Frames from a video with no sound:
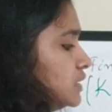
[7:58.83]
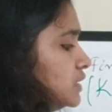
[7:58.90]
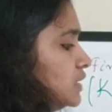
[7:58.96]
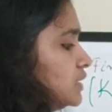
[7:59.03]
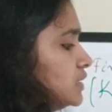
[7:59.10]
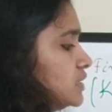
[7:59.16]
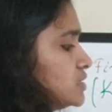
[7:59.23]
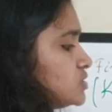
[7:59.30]

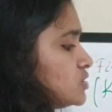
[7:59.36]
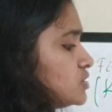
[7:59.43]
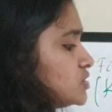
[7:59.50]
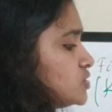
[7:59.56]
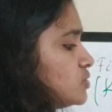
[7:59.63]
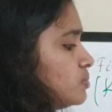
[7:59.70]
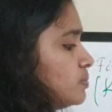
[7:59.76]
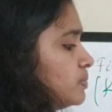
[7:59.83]
Here it is
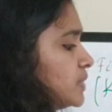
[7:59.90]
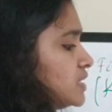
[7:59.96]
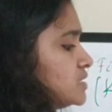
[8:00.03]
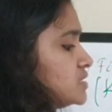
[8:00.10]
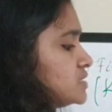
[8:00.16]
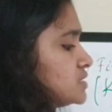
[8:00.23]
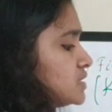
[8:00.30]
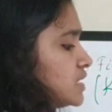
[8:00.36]
also
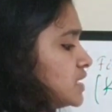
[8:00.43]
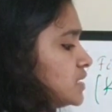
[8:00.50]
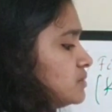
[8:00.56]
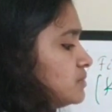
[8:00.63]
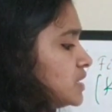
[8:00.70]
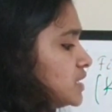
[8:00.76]
plus and